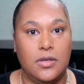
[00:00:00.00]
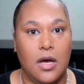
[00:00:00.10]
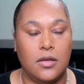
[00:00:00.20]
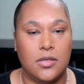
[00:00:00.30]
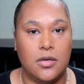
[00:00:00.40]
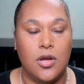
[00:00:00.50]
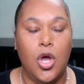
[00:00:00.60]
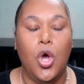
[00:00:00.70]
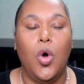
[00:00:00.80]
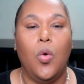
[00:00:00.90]
doctor
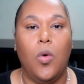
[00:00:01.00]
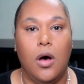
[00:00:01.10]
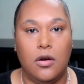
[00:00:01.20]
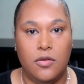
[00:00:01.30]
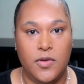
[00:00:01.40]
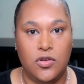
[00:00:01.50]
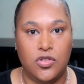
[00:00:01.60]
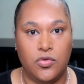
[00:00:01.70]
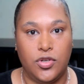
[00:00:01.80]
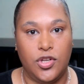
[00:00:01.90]
what autoimmune
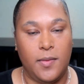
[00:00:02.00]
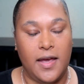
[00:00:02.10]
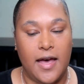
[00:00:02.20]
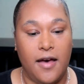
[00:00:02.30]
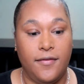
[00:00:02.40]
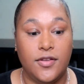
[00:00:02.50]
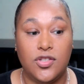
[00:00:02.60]
disorder you may have.